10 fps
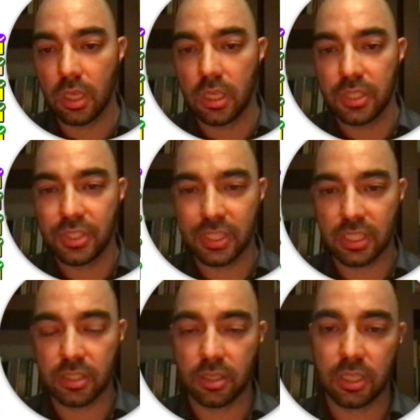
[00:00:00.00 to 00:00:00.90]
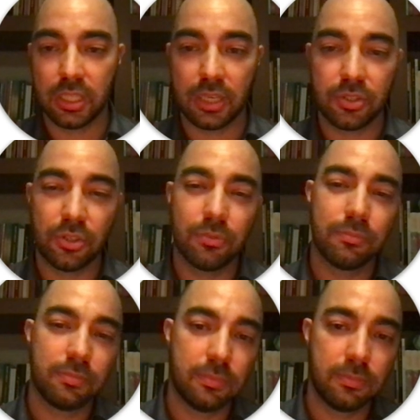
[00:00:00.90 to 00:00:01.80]
CSS architecture,
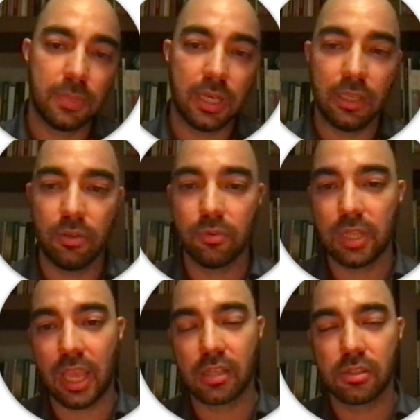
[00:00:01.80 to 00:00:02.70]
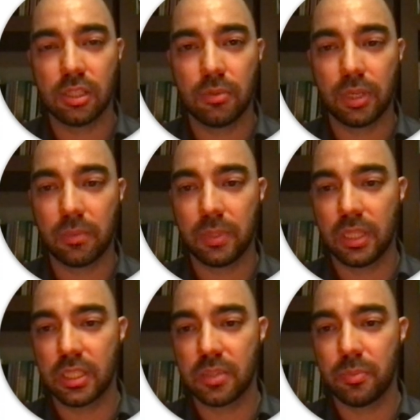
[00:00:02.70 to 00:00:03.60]
I don't actually recommend
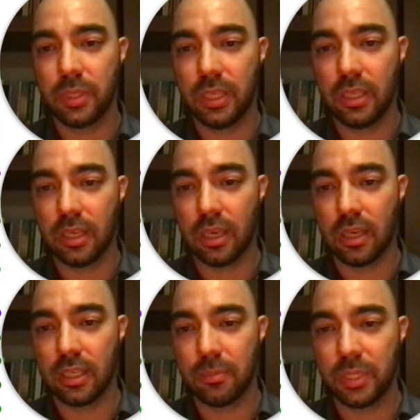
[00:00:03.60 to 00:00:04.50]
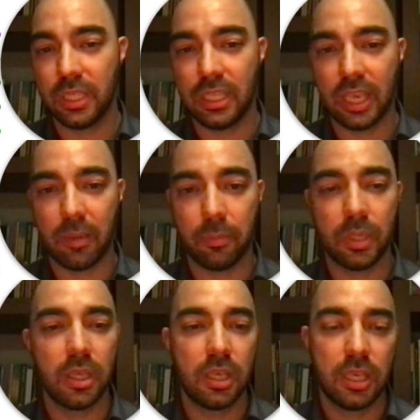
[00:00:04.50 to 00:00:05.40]
this. BEM
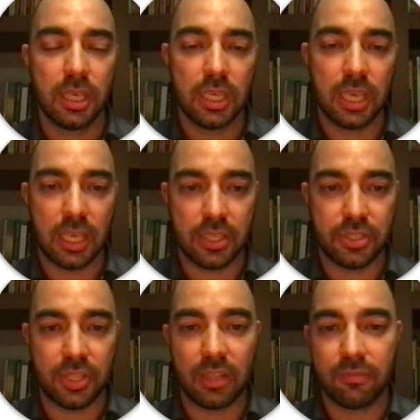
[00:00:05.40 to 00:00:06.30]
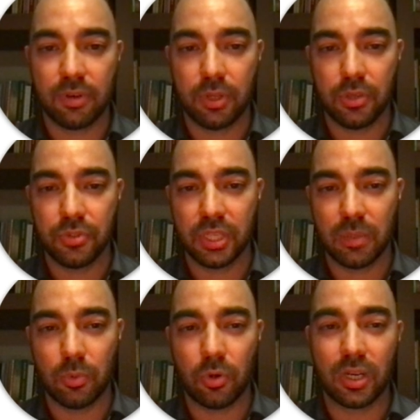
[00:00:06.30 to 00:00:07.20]
is not very used
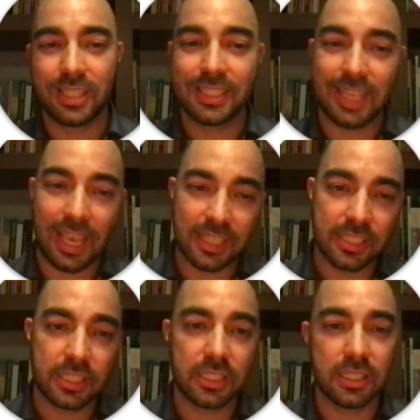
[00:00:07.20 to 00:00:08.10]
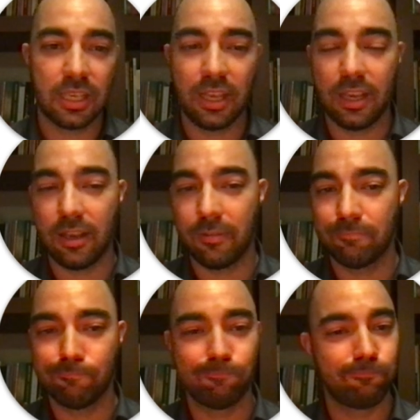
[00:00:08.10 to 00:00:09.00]
anymore. Sass, not
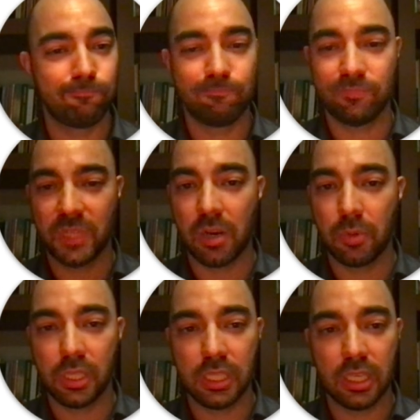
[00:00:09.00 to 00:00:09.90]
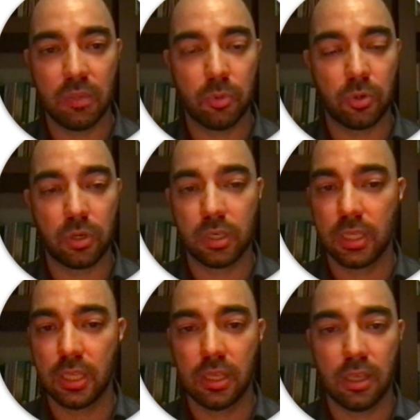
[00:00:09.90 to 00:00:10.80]
really anymore.
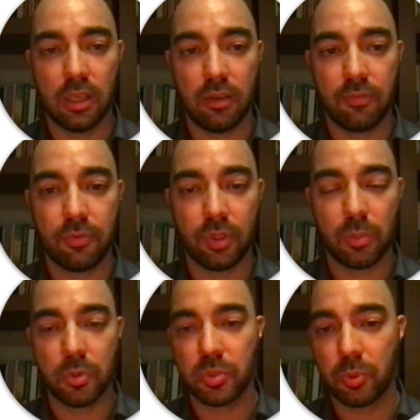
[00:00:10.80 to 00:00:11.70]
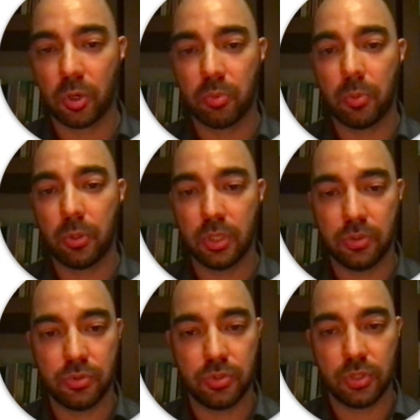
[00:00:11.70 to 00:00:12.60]
For the most part, people
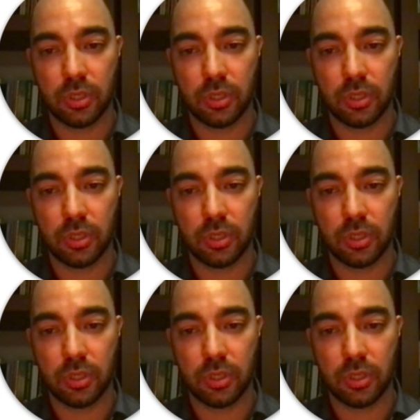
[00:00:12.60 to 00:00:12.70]
use